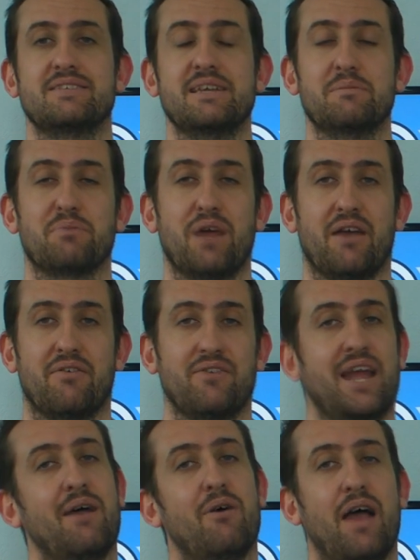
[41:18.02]
deep breath.
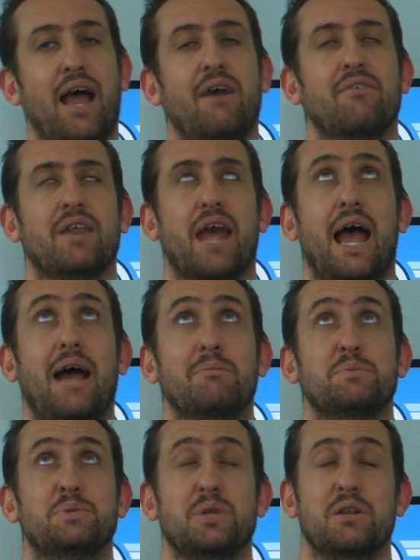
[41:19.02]
Now I have an
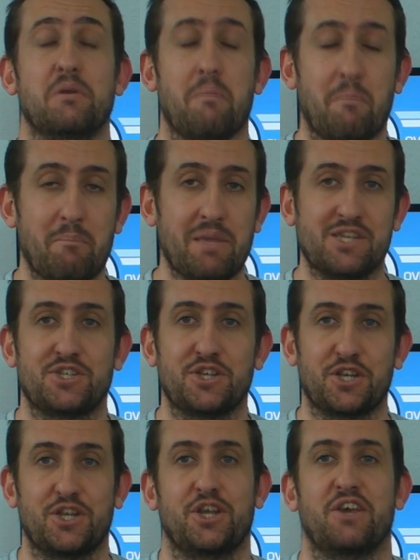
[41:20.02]
absolute
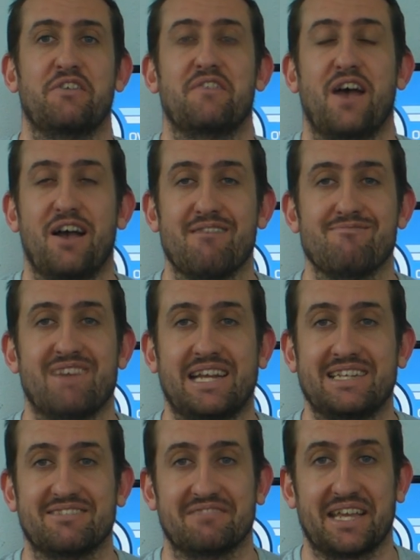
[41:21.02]
mission of uh,
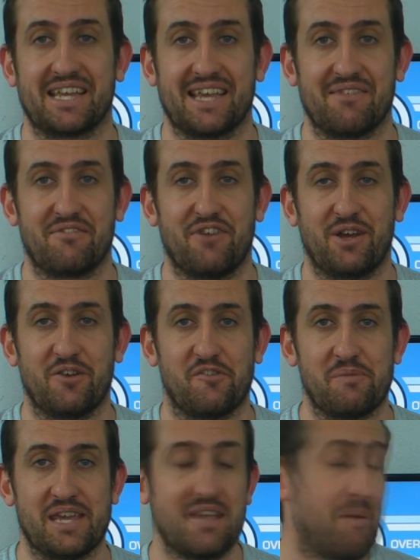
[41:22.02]
rendering in front
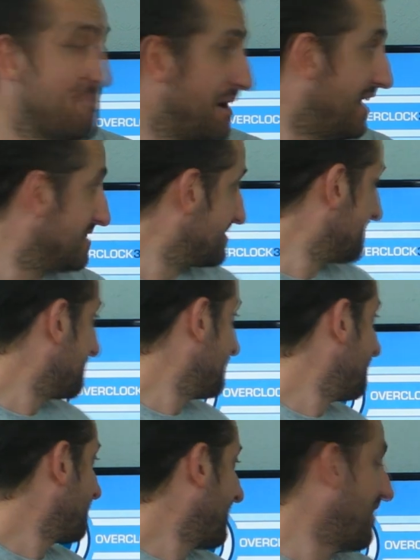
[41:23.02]
of me, but
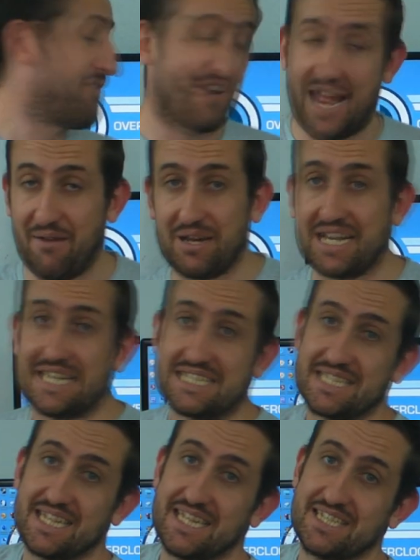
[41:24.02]
for now at
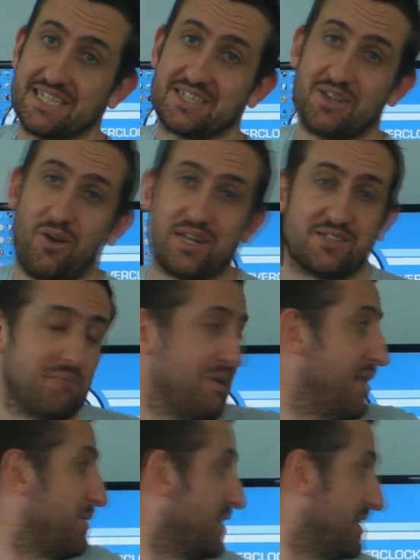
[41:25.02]
least, this is Tiny Tom
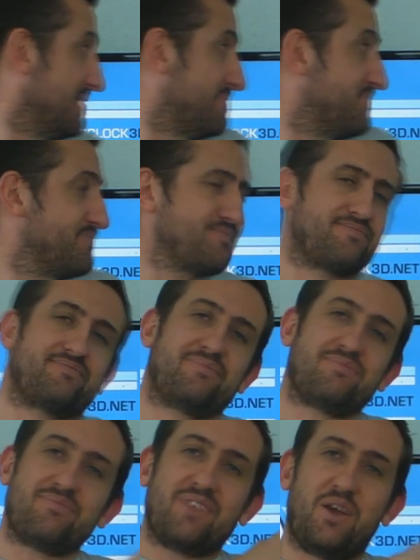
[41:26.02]
Logan
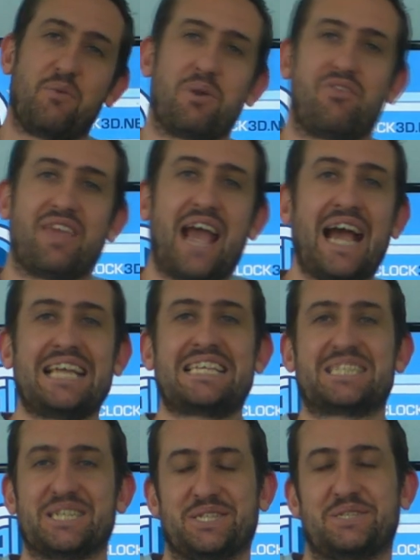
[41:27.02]
with the
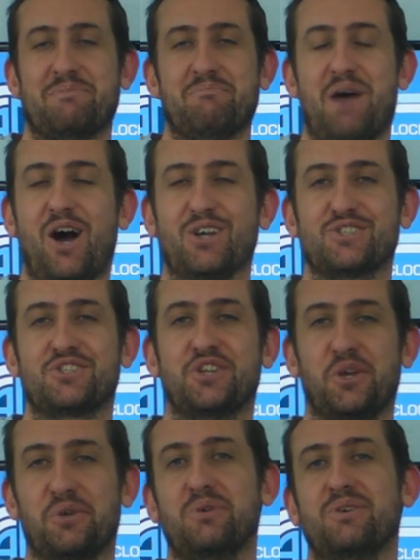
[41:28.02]
Asus Mars
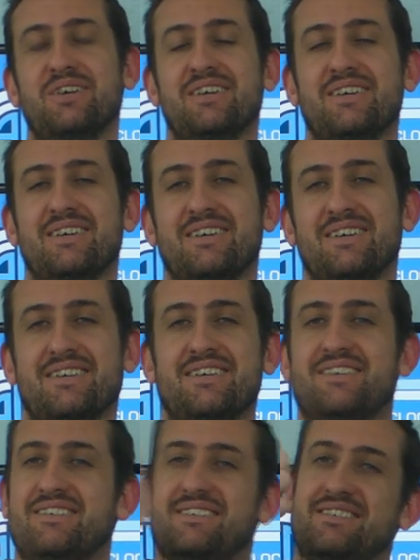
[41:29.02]
2
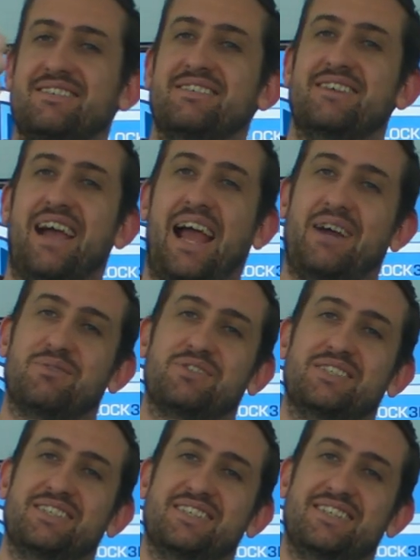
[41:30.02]
out.